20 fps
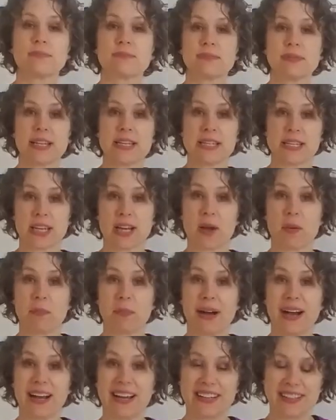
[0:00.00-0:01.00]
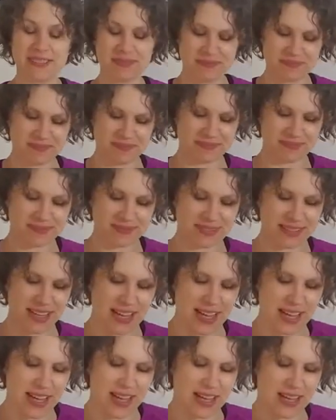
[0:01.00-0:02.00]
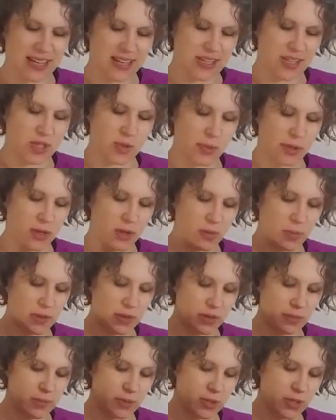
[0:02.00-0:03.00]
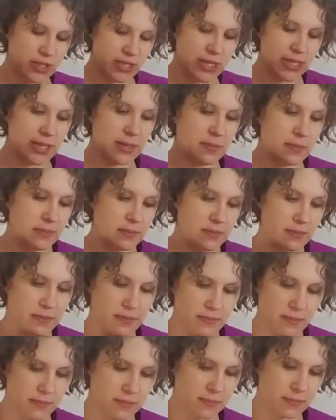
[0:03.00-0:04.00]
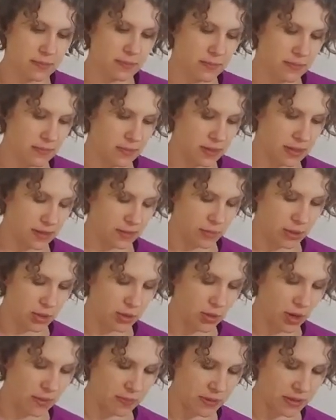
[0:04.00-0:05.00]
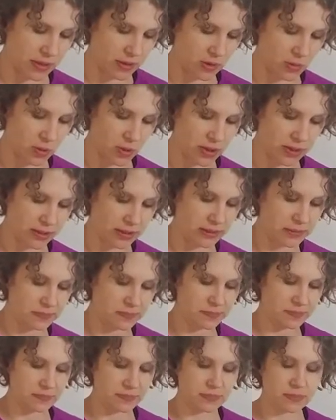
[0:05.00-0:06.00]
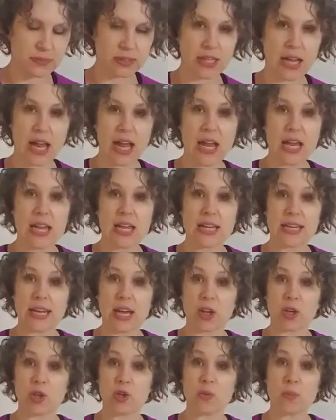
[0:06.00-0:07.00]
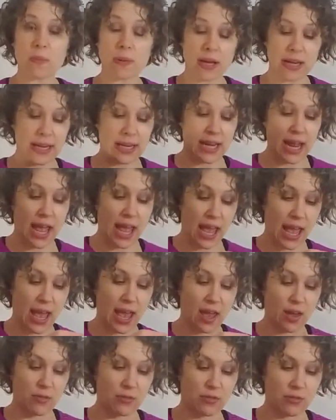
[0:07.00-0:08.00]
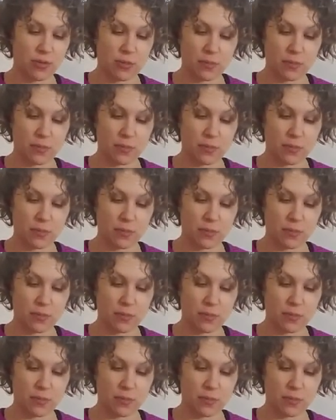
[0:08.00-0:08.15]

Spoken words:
is to combine. So we open up your tea, and we drop it in the water. Now you might have